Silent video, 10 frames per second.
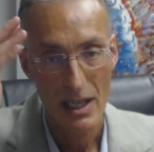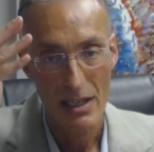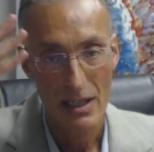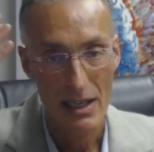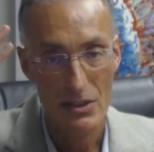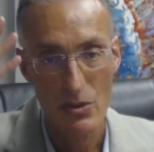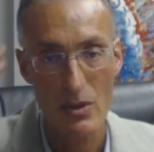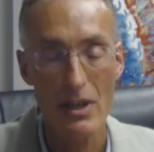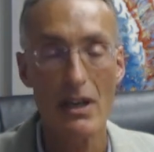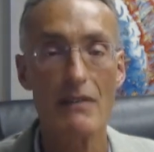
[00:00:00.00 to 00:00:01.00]
and
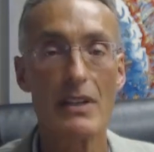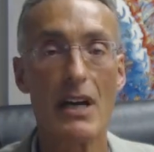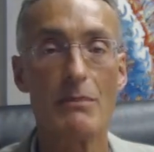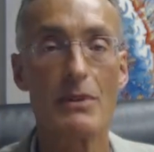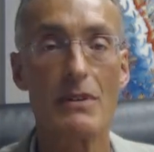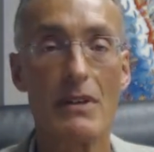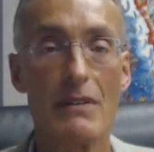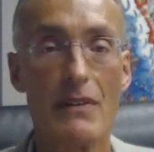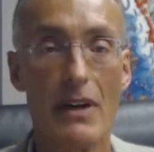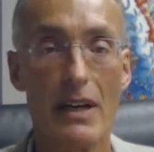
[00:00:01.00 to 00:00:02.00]
contouring of the upper
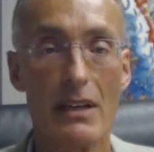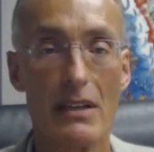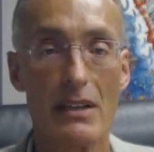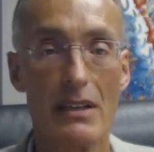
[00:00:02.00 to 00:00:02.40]
forehead.